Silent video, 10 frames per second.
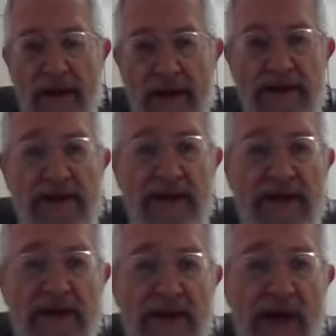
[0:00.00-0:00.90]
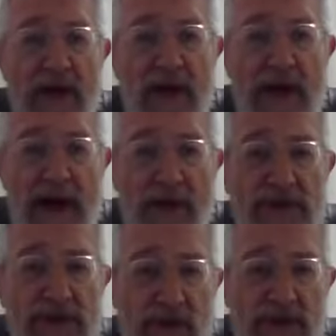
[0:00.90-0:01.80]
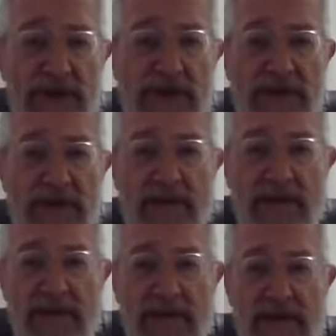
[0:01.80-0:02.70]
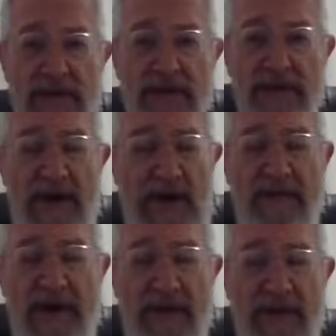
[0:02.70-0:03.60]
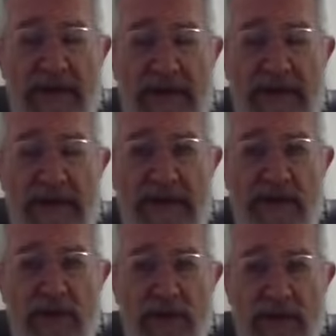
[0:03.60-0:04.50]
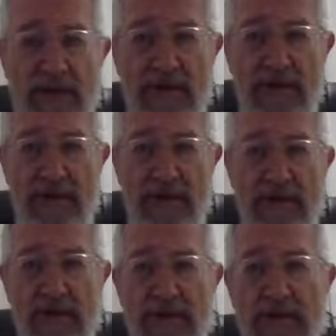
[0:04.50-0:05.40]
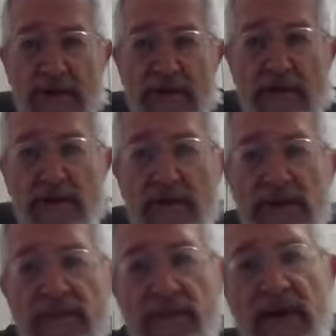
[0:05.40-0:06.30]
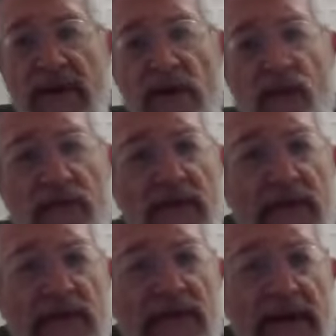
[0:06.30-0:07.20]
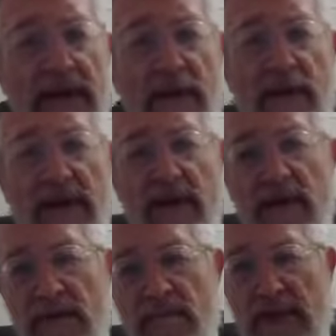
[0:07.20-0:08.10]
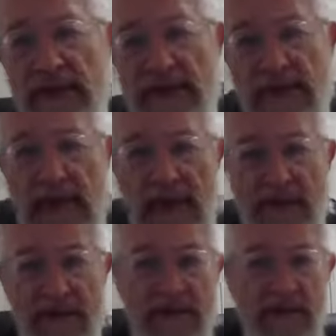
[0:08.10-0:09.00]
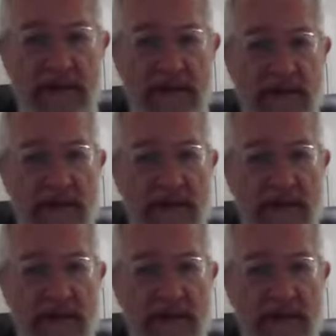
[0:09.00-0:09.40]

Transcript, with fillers: Uh, this is our source for having a machitza in shul. The source for men and women not being mixed together